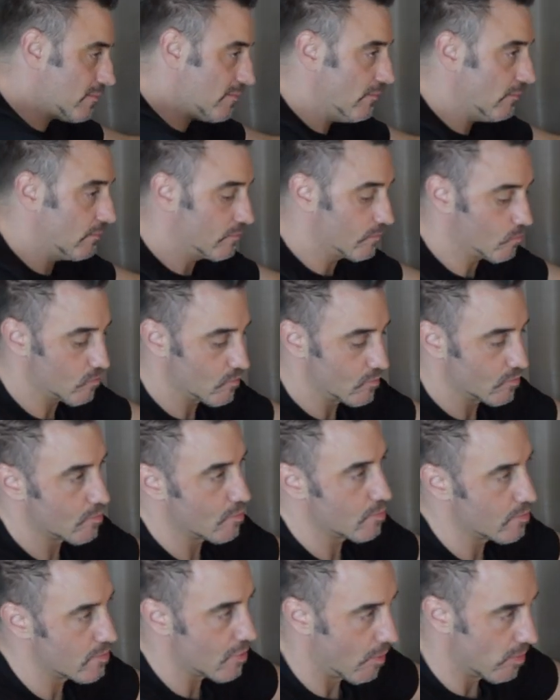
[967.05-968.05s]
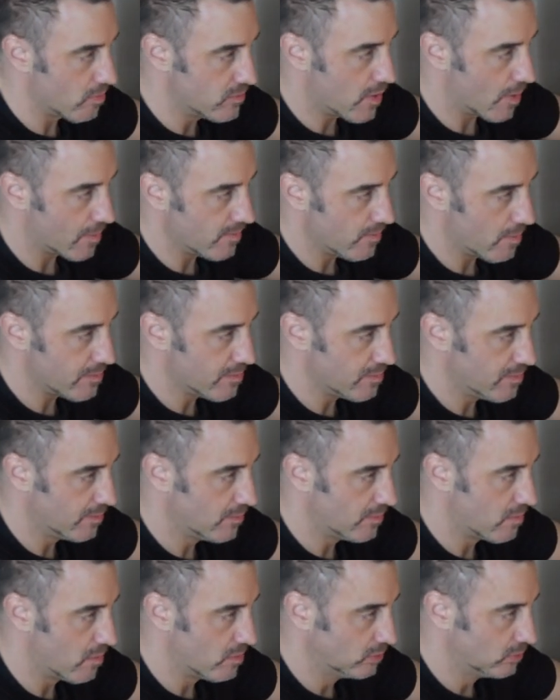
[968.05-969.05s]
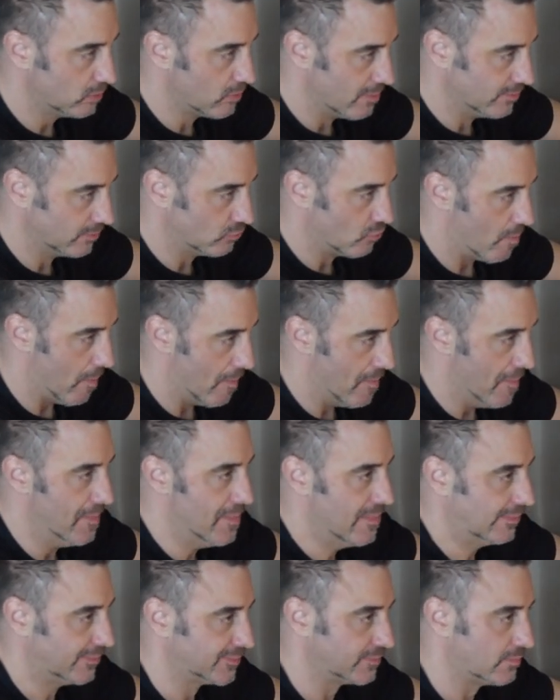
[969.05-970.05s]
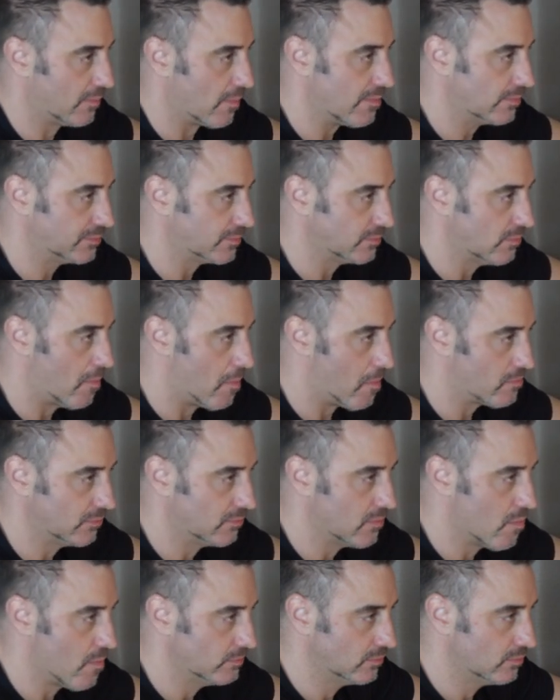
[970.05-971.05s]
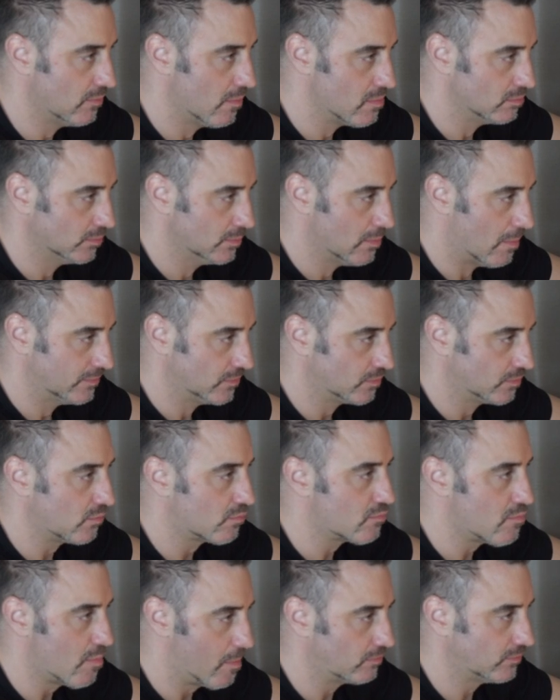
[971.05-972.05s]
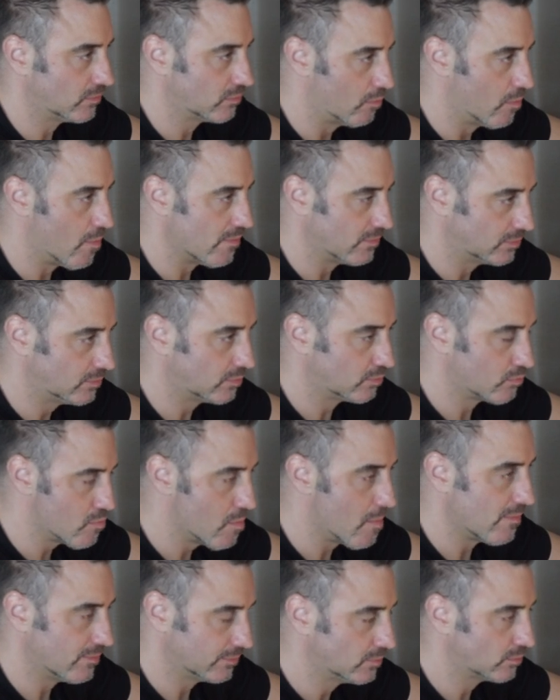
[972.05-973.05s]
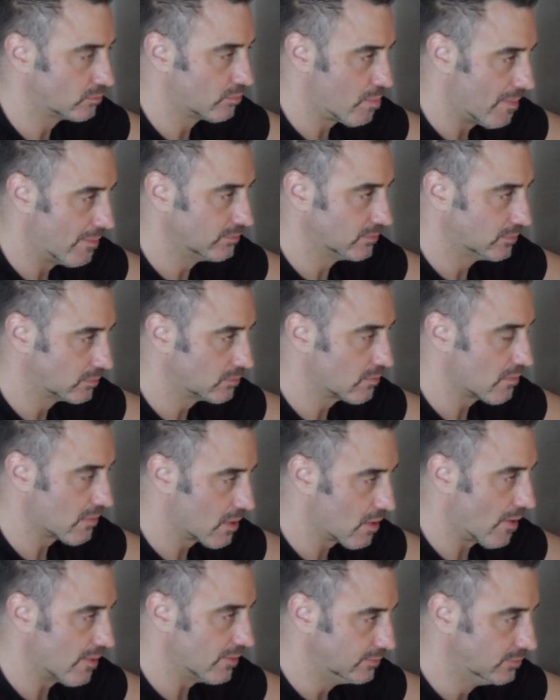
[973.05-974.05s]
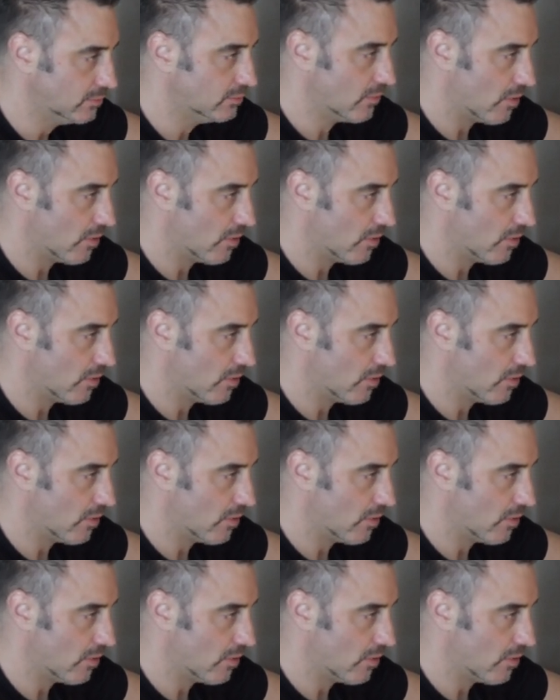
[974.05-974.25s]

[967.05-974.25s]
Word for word: you've known me for just about 10 years. Mm-hmm. And you've known really, really fat me. You've known pretty slender me. And you've known all the me's in between.